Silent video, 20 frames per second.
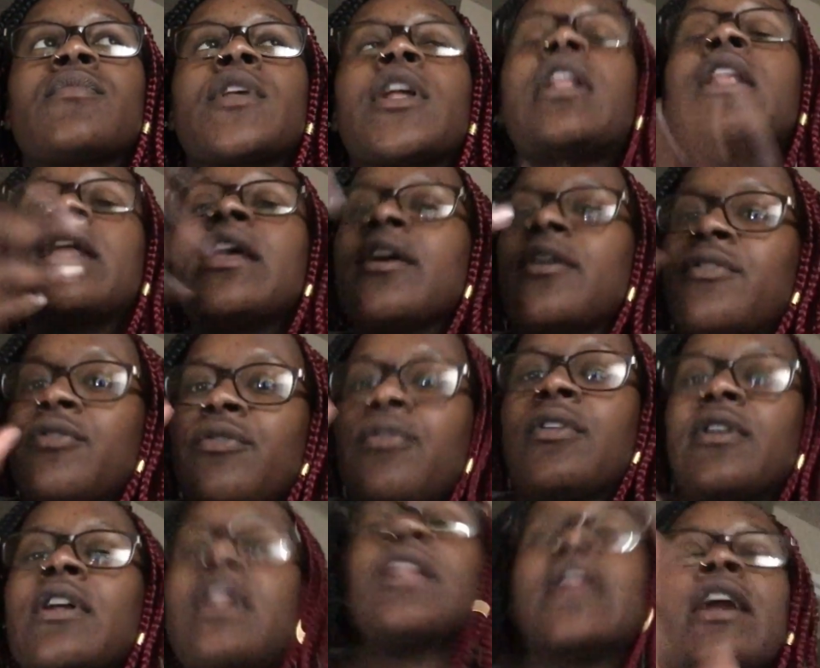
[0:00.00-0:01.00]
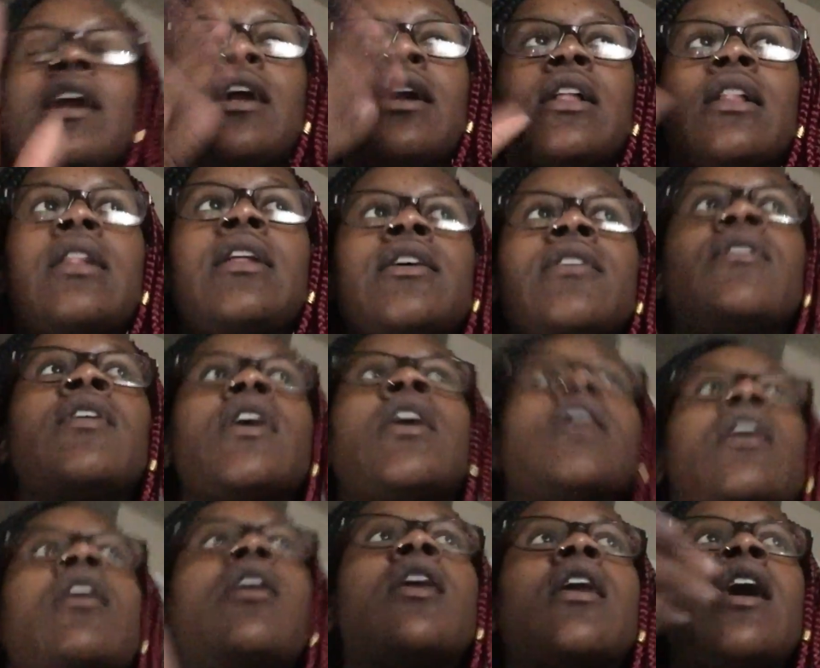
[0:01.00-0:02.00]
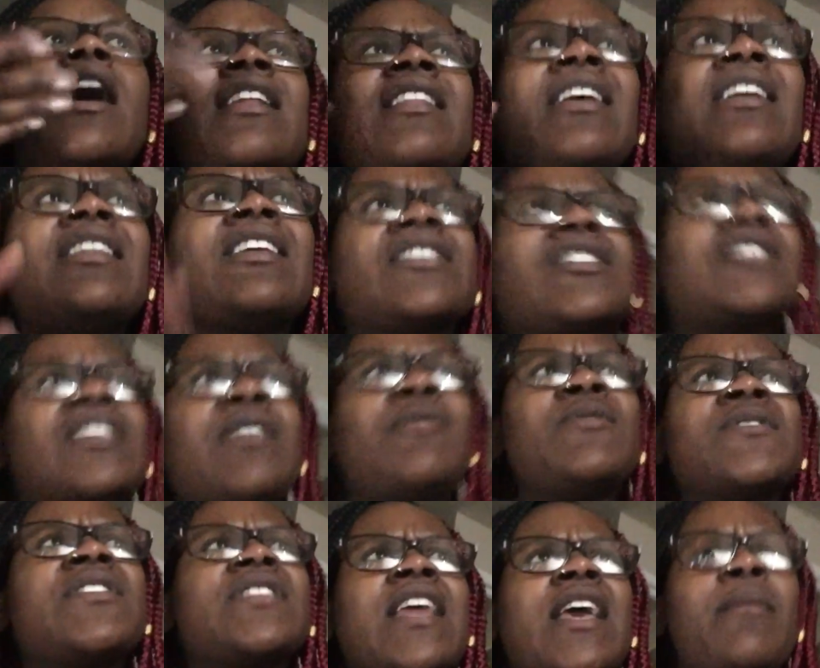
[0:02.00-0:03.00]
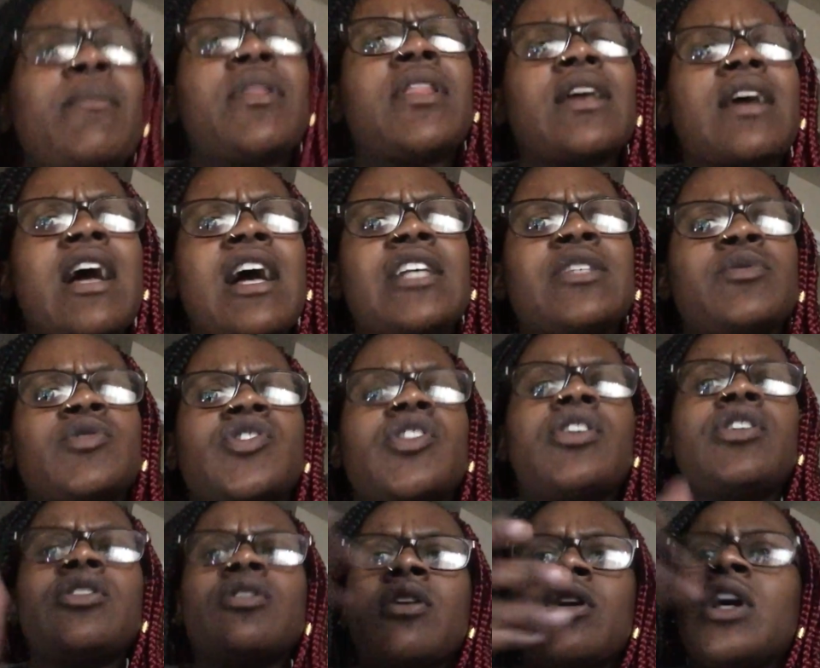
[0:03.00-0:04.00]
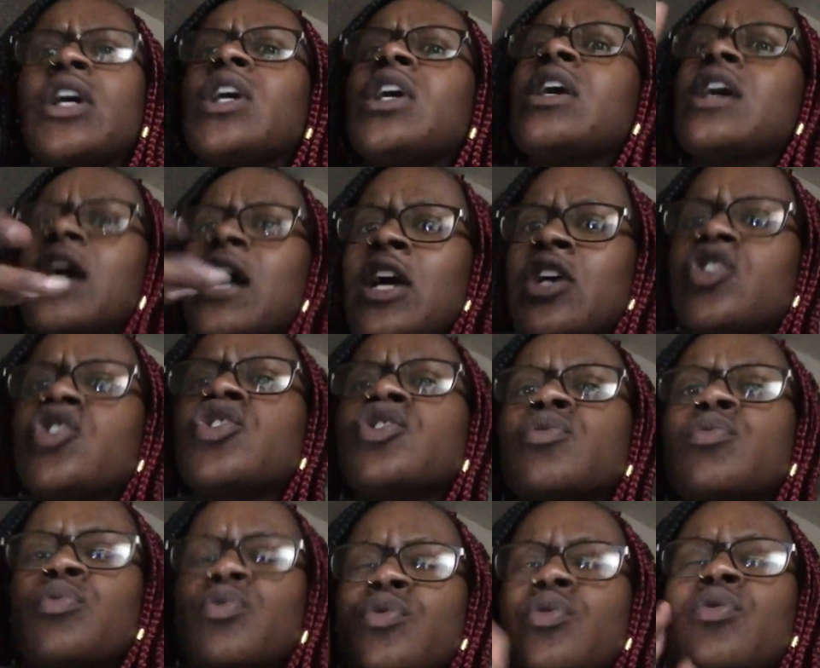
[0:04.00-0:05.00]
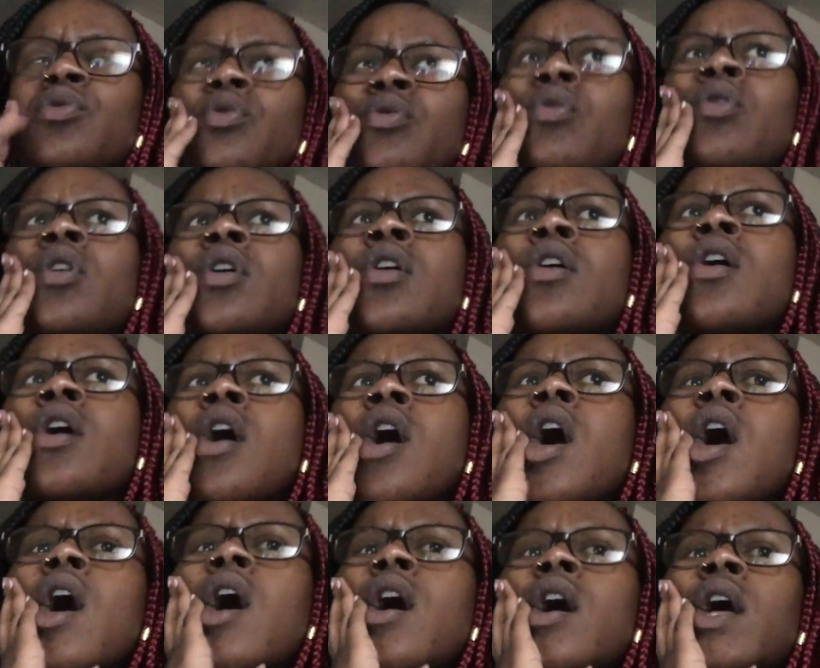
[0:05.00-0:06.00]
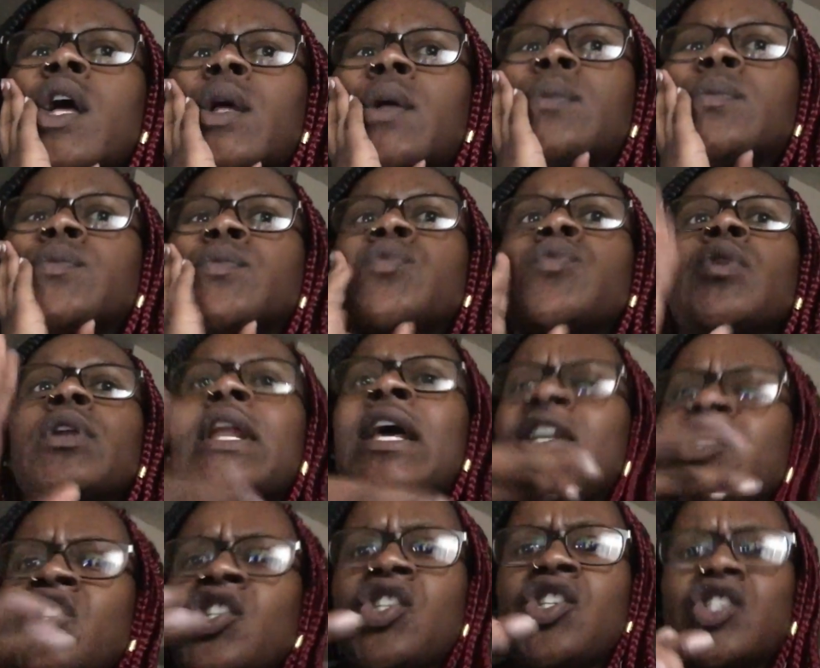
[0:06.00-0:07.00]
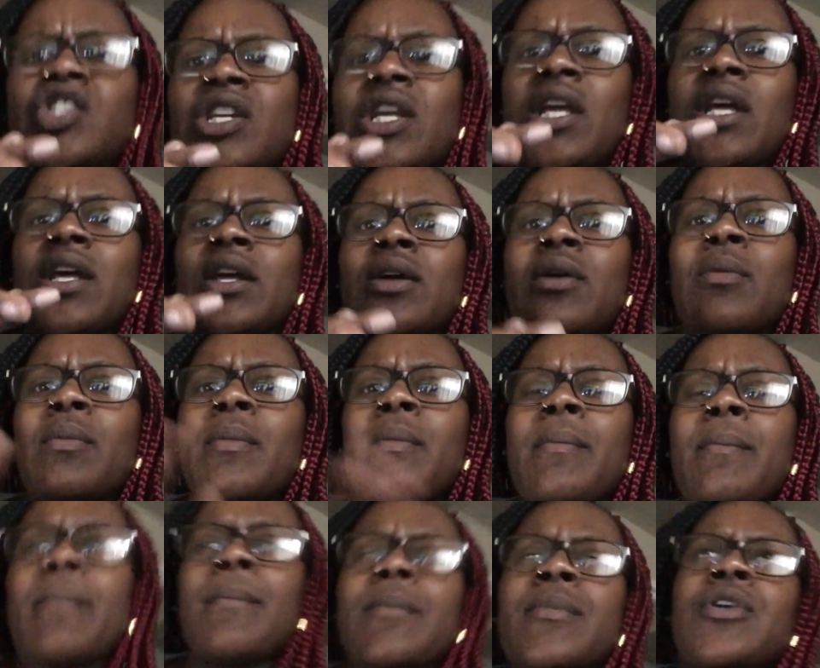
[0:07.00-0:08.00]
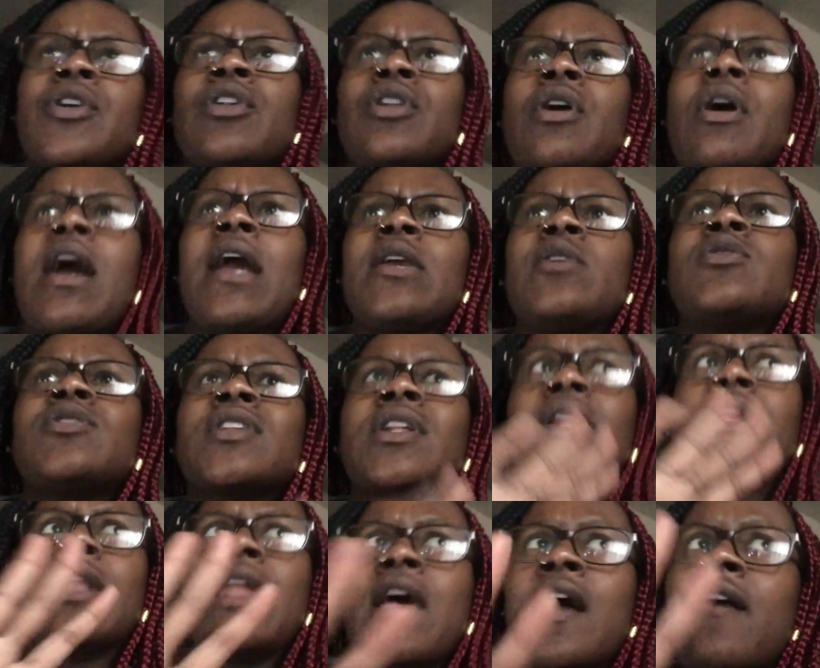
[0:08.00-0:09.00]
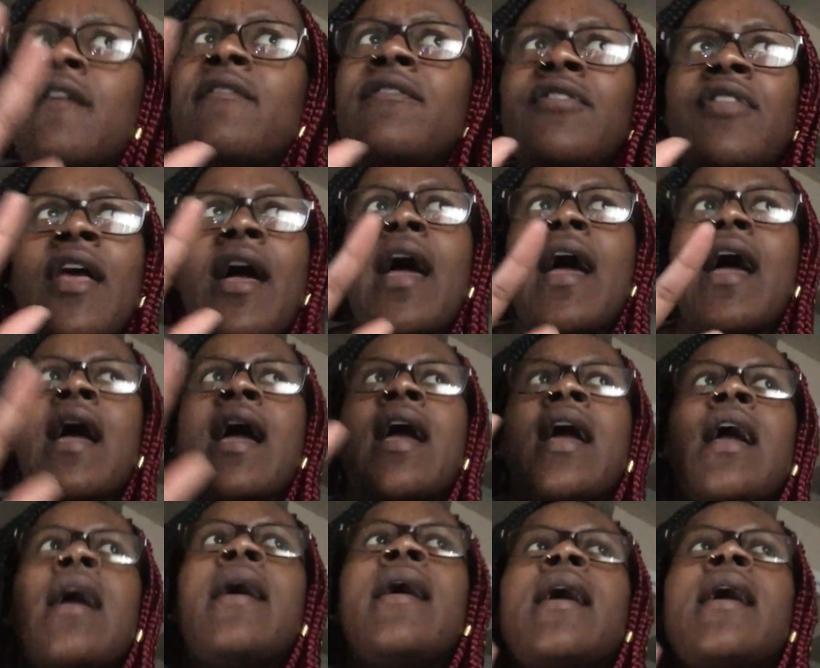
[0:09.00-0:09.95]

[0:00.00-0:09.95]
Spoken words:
Cliff, Claire and Cliff. I think that's his name in the Cosby Show. A good Huxtable relationship. I used to love that.